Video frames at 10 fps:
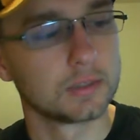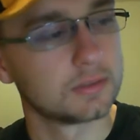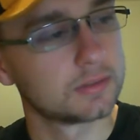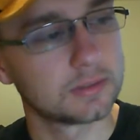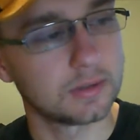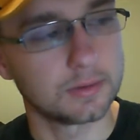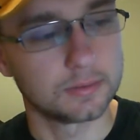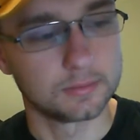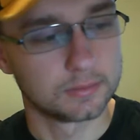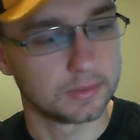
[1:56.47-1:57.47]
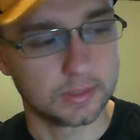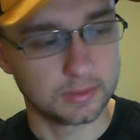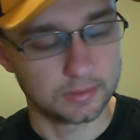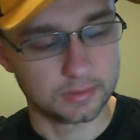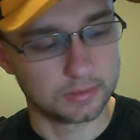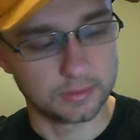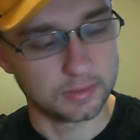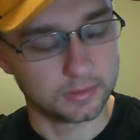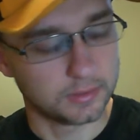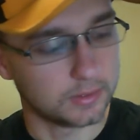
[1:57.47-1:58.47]
So that
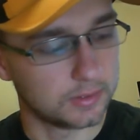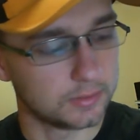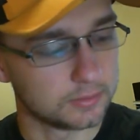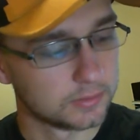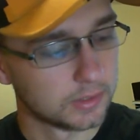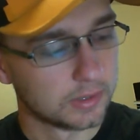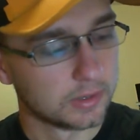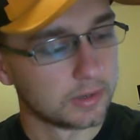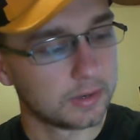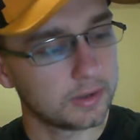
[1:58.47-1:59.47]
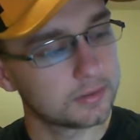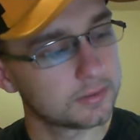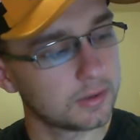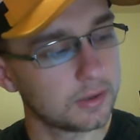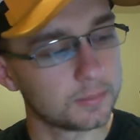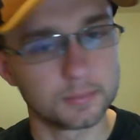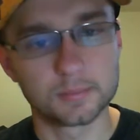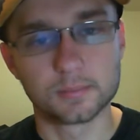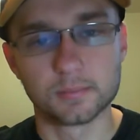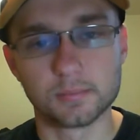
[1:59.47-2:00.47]
they're done. Next up,
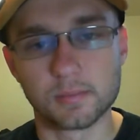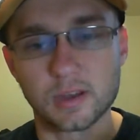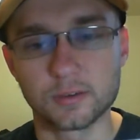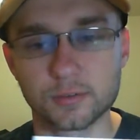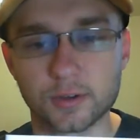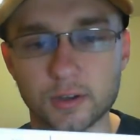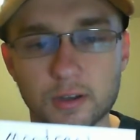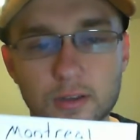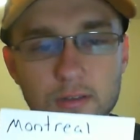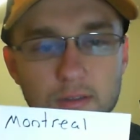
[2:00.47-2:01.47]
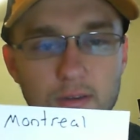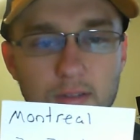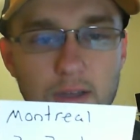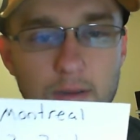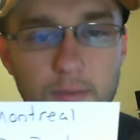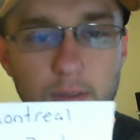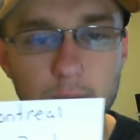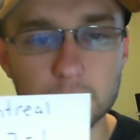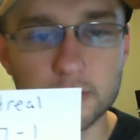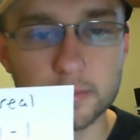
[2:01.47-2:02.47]
Montreal, and a lot of
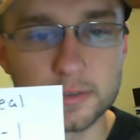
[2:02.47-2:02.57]
people are going to be